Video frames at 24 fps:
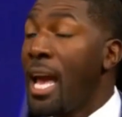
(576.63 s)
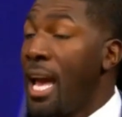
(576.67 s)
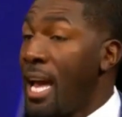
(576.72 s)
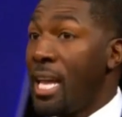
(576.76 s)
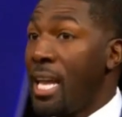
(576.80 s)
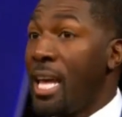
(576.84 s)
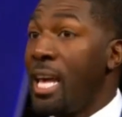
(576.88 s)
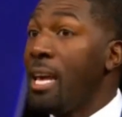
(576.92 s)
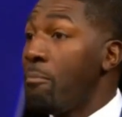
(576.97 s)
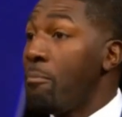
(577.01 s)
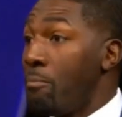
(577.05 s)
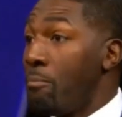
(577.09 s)
and
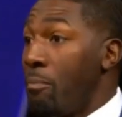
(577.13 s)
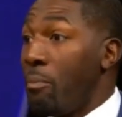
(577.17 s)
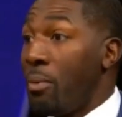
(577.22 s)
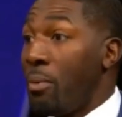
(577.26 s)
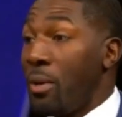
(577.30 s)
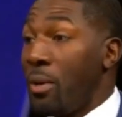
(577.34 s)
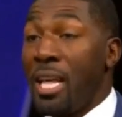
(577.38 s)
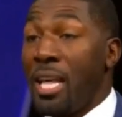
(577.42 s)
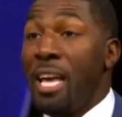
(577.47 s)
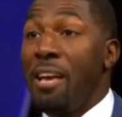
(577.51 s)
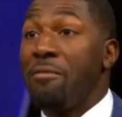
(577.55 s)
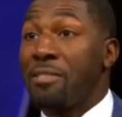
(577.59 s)
he
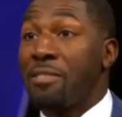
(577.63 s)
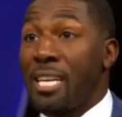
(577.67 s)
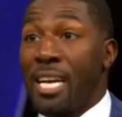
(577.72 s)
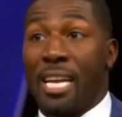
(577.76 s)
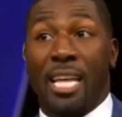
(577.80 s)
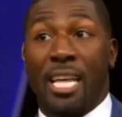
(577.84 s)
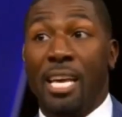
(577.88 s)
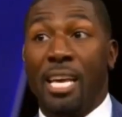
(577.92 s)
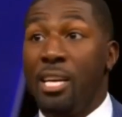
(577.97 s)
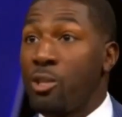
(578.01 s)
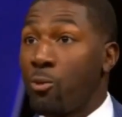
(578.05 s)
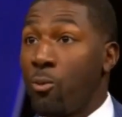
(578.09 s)
believes that
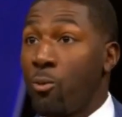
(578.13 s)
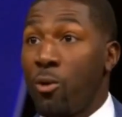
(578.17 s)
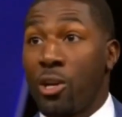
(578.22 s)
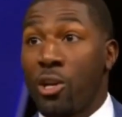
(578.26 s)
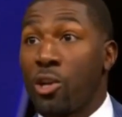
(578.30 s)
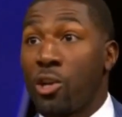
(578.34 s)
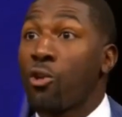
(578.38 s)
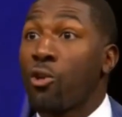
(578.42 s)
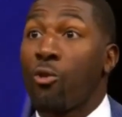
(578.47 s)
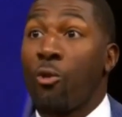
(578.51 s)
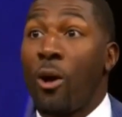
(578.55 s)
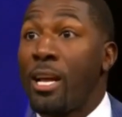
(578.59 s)
he's one of
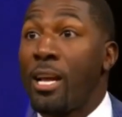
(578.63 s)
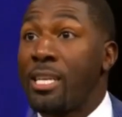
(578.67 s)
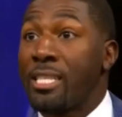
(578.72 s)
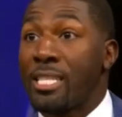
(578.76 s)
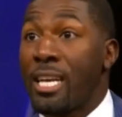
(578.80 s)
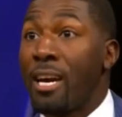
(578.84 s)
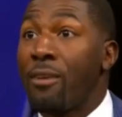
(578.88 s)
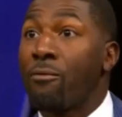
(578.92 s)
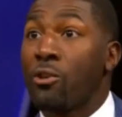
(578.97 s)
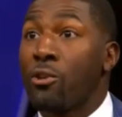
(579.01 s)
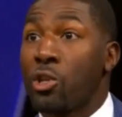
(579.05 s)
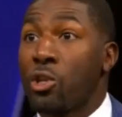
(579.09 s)
the greatest
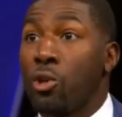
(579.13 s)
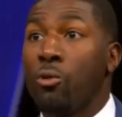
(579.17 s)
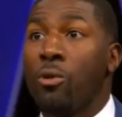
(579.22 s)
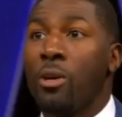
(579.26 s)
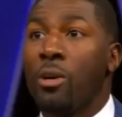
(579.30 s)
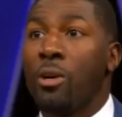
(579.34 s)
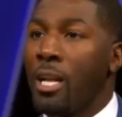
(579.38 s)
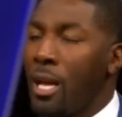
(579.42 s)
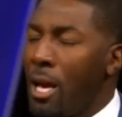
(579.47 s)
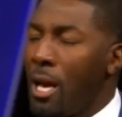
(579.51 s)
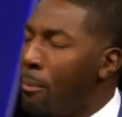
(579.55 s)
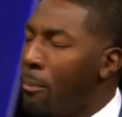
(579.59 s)
to ever do
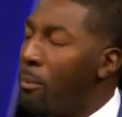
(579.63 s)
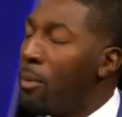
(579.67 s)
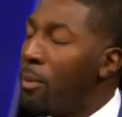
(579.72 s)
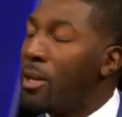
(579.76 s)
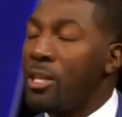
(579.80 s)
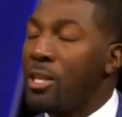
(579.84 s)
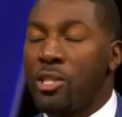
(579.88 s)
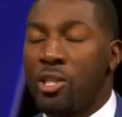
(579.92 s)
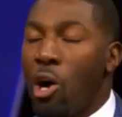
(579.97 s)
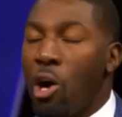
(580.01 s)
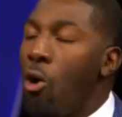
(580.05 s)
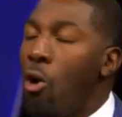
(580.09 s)
it.
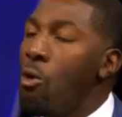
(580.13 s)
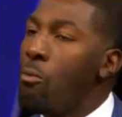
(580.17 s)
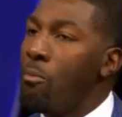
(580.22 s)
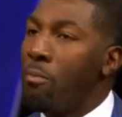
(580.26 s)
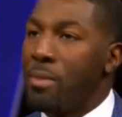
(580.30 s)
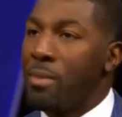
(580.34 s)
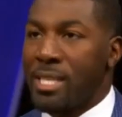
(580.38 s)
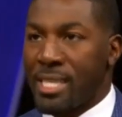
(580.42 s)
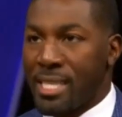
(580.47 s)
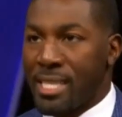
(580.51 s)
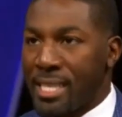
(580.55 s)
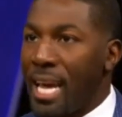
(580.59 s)
But don't
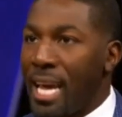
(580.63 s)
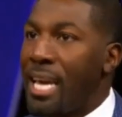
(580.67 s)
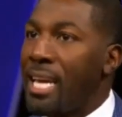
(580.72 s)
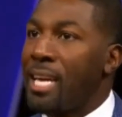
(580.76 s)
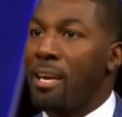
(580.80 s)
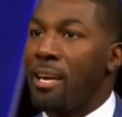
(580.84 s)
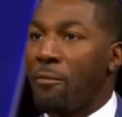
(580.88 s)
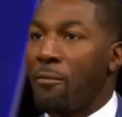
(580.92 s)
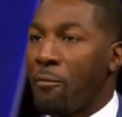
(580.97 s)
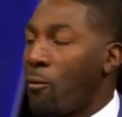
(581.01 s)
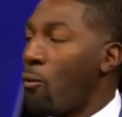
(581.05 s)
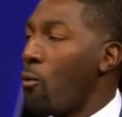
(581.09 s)
mistake
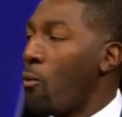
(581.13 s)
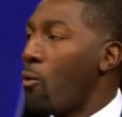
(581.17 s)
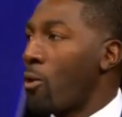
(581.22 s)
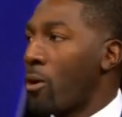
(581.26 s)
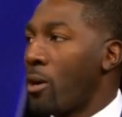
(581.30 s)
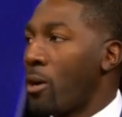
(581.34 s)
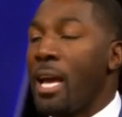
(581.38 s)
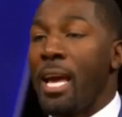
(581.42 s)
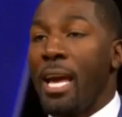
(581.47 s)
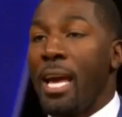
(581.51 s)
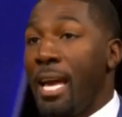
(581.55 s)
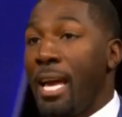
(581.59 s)
it
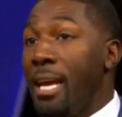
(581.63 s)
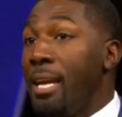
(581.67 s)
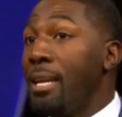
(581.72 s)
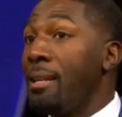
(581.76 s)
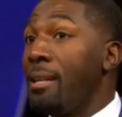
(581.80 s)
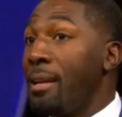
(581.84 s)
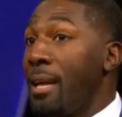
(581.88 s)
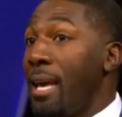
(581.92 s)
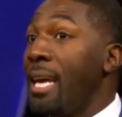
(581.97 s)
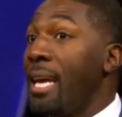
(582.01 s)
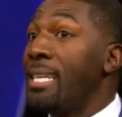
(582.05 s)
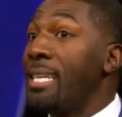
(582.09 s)
for
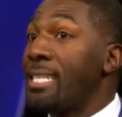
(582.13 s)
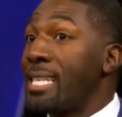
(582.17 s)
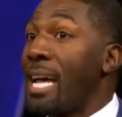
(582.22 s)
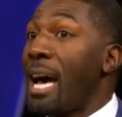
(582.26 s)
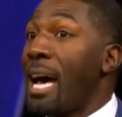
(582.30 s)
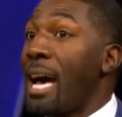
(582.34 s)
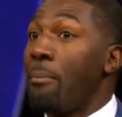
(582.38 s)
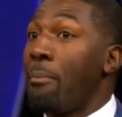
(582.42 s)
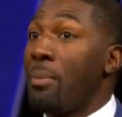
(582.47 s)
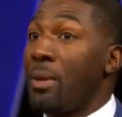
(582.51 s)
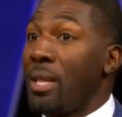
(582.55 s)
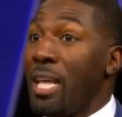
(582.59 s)
he's
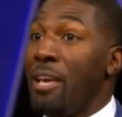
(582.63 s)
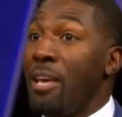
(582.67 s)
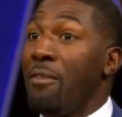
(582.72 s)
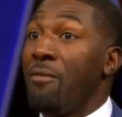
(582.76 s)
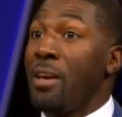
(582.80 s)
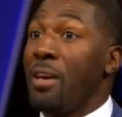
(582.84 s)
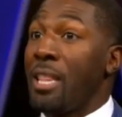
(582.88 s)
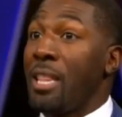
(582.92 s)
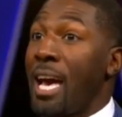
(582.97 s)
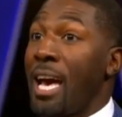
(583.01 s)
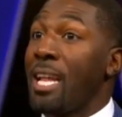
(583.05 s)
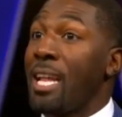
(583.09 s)
not
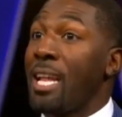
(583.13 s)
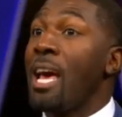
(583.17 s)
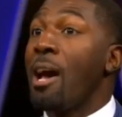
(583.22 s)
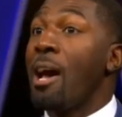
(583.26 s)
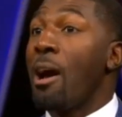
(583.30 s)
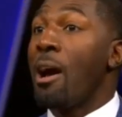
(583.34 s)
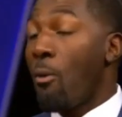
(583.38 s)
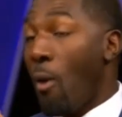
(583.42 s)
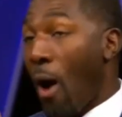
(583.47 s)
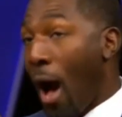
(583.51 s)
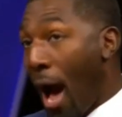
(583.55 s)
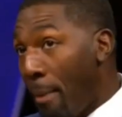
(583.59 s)
believing that
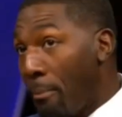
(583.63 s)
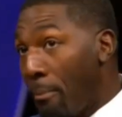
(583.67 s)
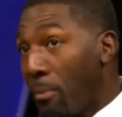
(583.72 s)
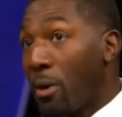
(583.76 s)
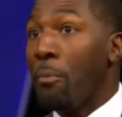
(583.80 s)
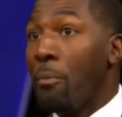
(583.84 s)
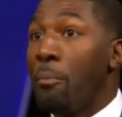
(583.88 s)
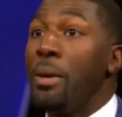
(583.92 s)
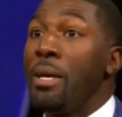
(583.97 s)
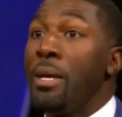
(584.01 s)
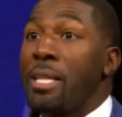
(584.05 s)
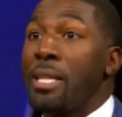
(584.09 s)
I'm
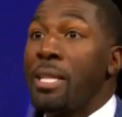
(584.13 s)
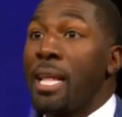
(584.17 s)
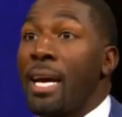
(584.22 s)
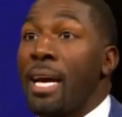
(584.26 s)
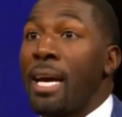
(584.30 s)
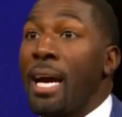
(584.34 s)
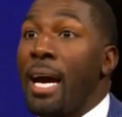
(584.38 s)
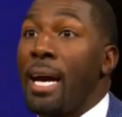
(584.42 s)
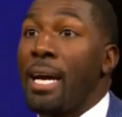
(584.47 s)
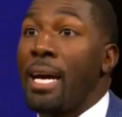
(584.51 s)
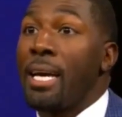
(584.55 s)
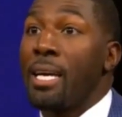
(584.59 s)
going to beat that
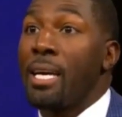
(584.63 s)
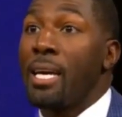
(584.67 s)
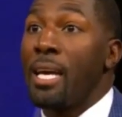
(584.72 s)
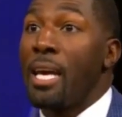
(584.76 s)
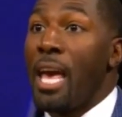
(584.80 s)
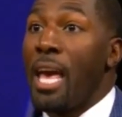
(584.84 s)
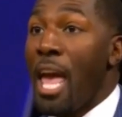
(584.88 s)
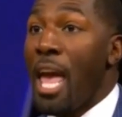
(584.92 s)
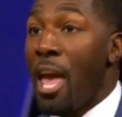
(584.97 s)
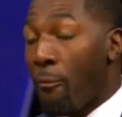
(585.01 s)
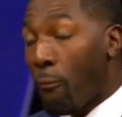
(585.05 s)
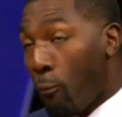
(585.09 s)
guy.
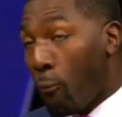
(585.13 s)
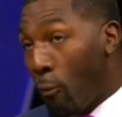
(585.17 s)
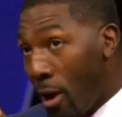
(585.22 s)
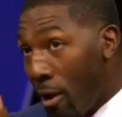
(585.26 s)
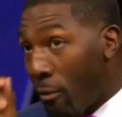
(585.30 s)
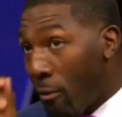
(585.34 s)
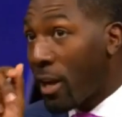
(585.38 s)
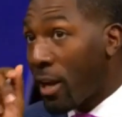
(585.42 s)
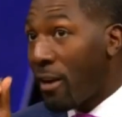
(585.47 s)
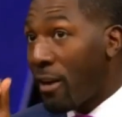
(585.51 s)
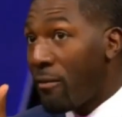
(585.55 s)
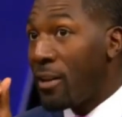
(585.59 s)
If we
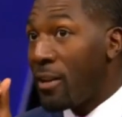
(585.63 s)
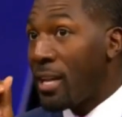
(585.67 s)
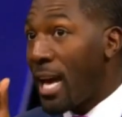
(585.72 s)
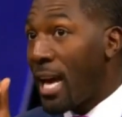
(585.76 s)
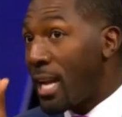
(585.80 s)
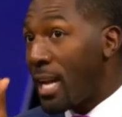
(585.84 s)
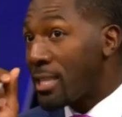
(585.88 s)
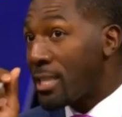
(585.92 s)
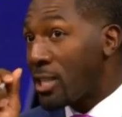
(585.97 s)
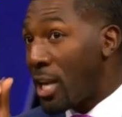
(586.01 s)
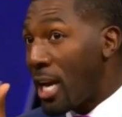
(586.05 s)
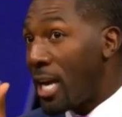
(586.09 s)
are given
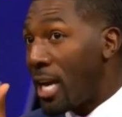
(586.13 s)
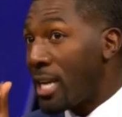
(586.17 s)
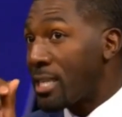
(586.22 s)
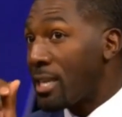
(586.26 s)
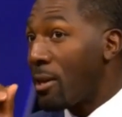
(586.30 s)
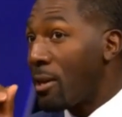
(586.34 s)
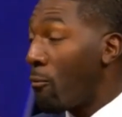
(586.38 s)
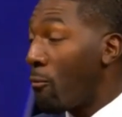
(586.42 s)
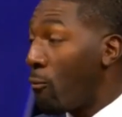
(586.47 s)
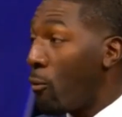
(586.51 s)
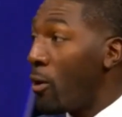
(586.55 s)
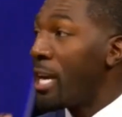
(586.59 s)
that chance,
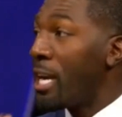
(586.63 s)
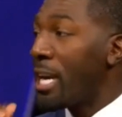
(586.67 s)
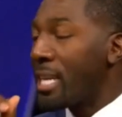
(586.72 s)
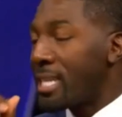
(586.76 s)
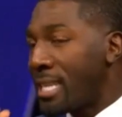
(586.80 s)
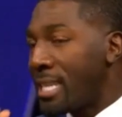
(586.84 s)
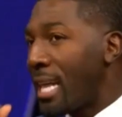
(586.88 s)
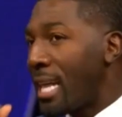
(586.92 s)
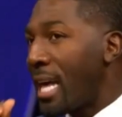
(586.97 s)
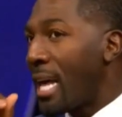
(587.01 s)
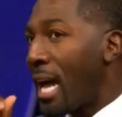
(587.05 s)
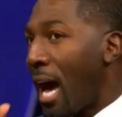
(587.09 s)
if we get
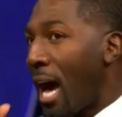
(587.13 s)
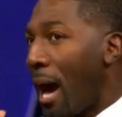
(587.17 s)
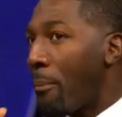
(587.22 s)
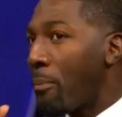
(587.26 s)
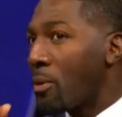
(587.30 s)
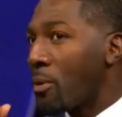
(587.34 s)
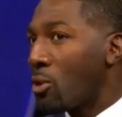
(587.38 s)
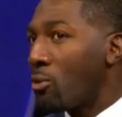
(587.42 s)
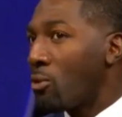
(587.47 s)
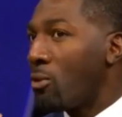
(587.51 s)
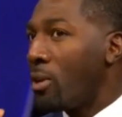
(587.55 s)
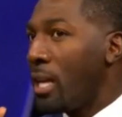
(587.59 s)
to that
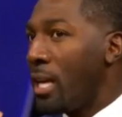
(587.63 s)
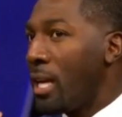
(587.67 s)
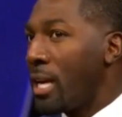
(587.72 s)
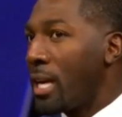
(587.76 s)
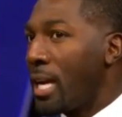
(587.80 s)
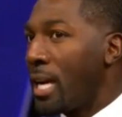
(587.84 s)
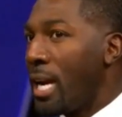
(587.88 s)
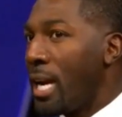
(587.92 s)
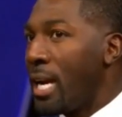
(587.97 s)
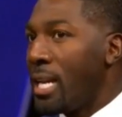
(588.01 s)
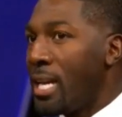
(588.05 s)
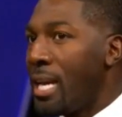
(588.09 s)
opportunity
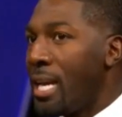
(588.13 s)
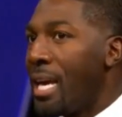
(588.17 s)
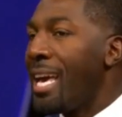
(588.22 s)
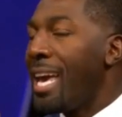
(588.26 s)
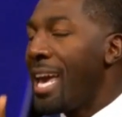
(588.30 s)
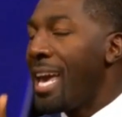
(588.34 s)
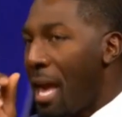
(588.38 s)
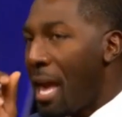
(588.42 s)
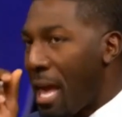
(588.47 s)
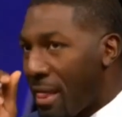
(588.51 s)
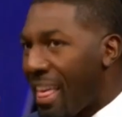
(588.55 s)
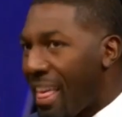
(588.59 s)
again,
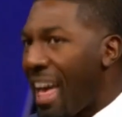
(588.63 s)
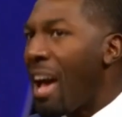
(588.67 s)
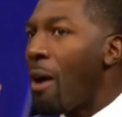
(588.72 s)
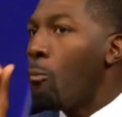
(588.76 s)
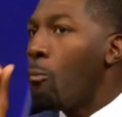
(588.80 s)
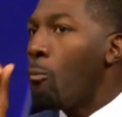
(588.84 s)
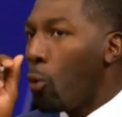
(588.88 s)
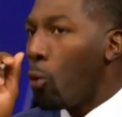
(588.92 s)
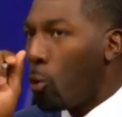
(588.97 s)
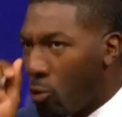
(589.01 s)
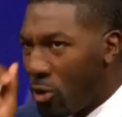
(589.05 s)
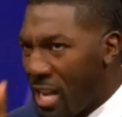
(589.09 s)
That
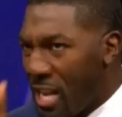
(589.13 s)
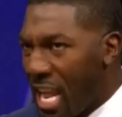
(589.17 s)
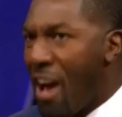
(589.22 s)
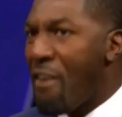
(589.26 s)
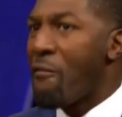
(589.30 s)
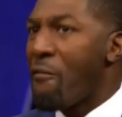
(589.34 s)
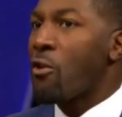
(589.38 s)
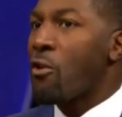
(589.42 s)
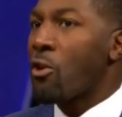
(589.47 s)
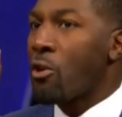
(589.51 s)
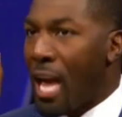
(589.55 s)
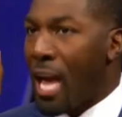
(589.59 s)
will
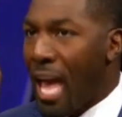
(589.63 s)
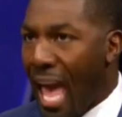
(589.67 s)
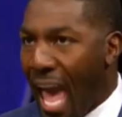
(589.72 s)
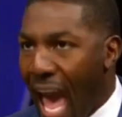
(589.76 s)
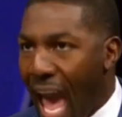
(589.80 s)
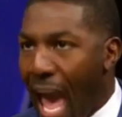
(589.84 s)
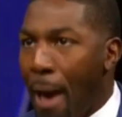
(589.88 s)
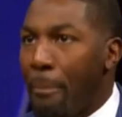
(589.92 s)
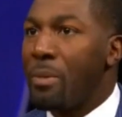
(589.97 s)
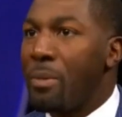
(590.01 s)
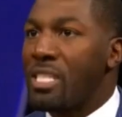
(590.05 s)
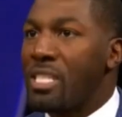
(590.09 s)
never
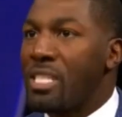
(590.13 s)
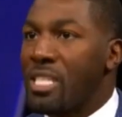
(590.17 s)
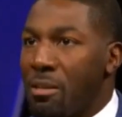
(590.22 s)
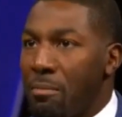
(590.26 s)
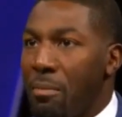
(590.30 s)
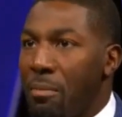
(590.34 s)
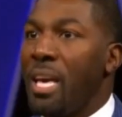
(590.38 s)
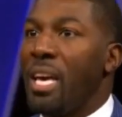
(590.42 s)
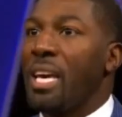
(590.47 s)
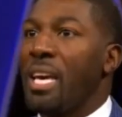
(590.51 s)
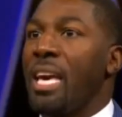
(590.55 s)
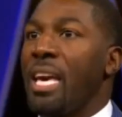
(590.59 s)
happen to
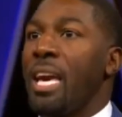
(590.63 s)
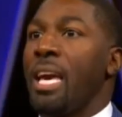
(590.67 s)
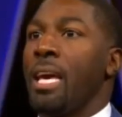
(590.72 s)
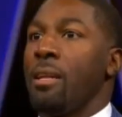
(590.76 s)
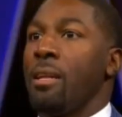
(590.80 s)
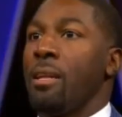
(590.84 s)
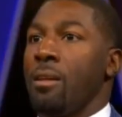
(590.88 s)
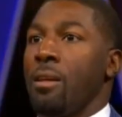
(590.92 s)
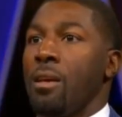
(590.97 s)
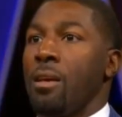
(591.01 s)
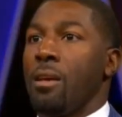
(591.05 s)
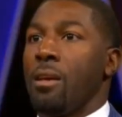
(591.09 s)
me
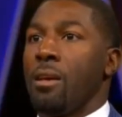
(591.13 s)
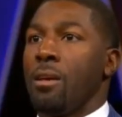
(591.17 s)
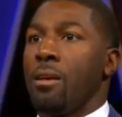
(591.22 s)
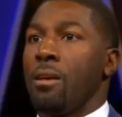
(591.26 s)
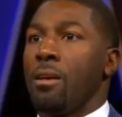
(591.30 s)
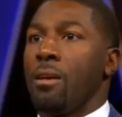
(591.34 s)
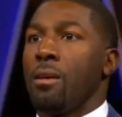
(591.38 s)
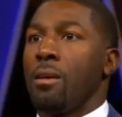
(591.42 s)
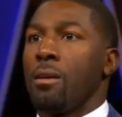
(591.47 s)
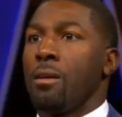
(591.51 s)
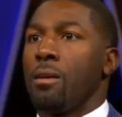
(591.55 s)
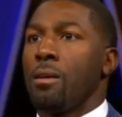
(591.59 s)
again. That's what I
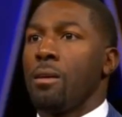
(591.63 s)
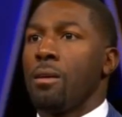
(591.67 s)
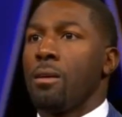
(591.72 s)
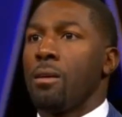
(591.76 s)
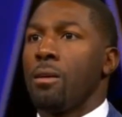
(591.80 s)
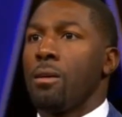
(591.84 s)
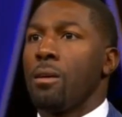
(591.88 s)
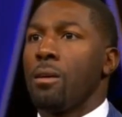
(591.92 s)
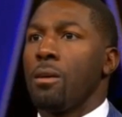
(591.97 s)
would love to